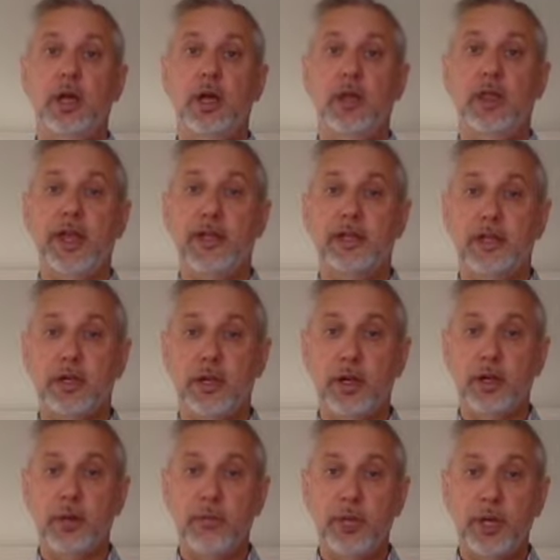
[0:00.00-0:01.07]
that's
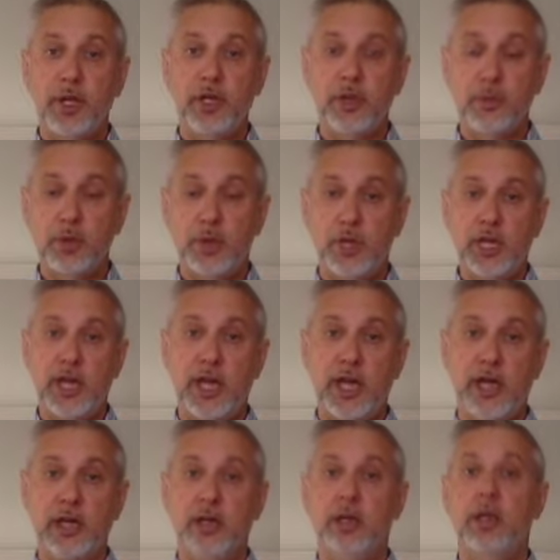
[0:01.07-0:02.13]
being
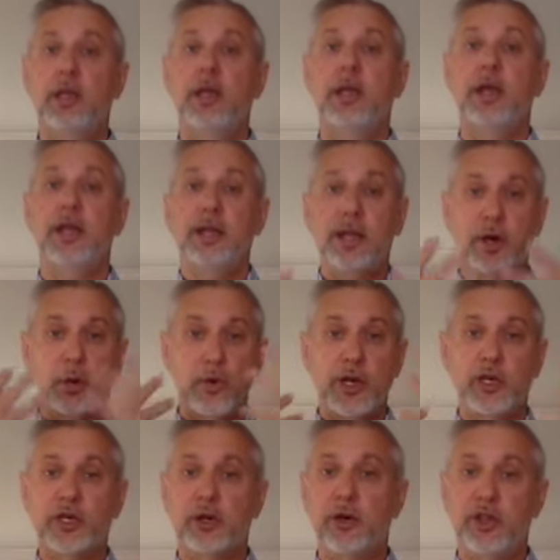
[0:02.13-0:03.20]
communicated, and they don't
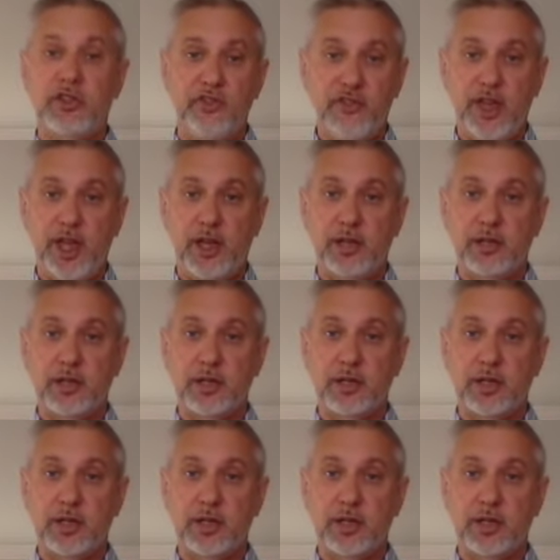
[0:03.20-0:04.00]
register in the face.